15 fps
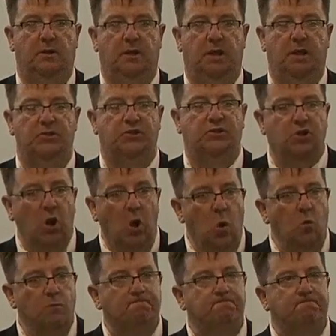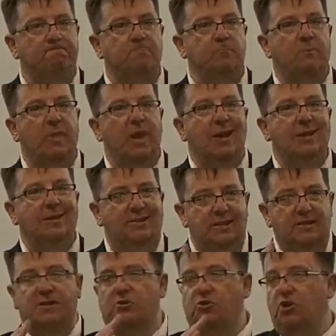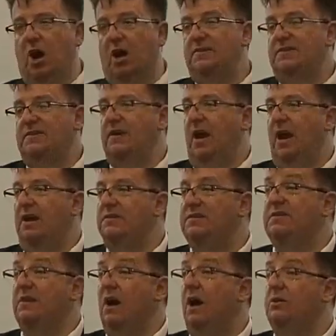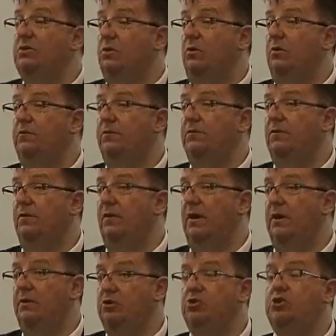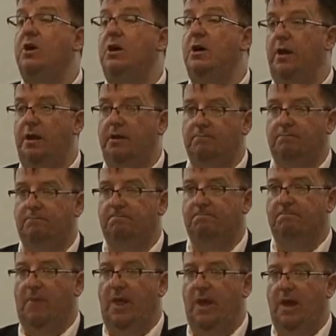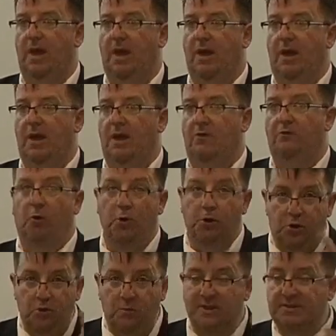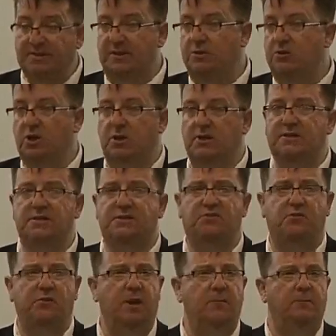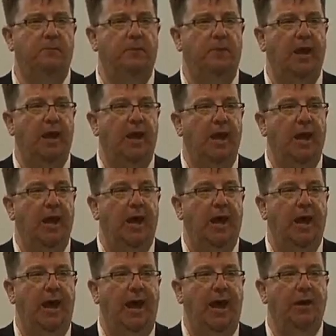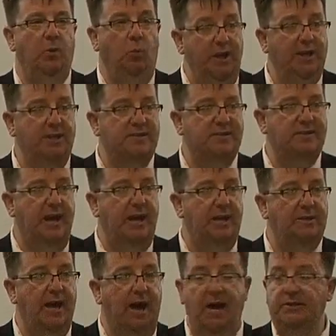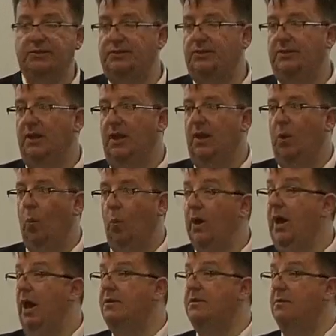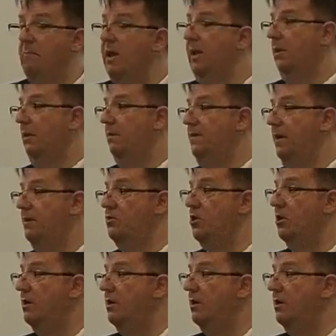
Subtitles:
So this is just a start of journey for humans in Genesis 3, and we can say that we are in the middle of that journey.